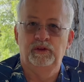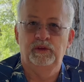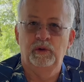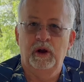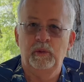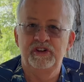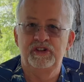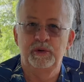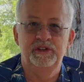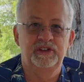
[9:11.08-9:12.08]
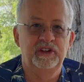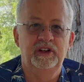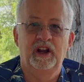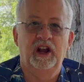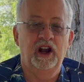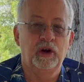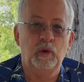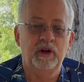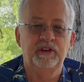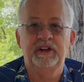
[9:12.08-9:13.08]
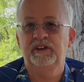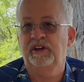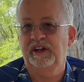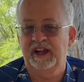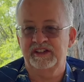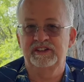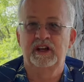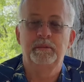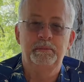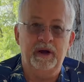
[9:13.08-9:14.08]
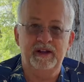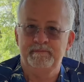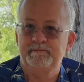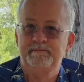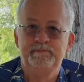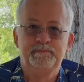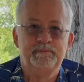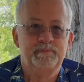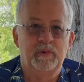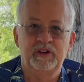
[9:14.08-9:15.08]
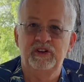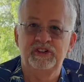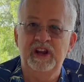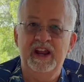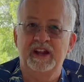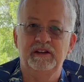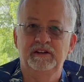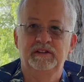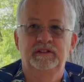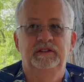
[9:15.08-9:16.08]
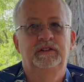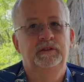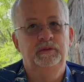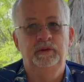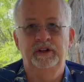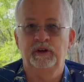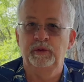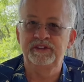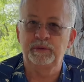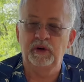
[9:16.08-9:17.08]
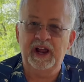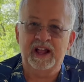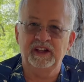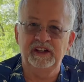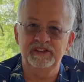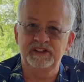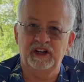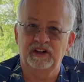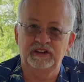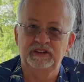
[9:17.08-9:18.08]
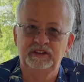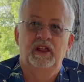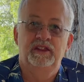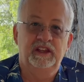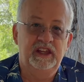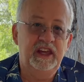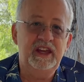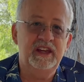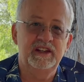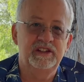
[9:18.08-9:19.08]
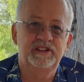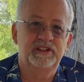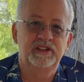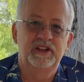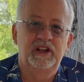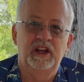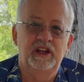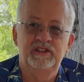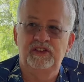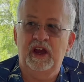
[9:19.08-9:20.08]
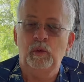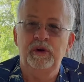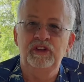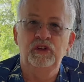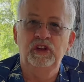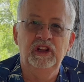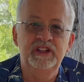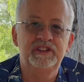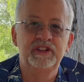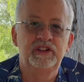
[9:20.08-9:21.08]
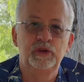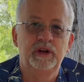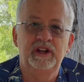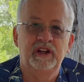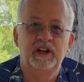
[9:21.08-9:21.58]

Do I wish it was an air coil inductor? Yes, but understand, we're dealing with some realities here. The key is that when you listen to it,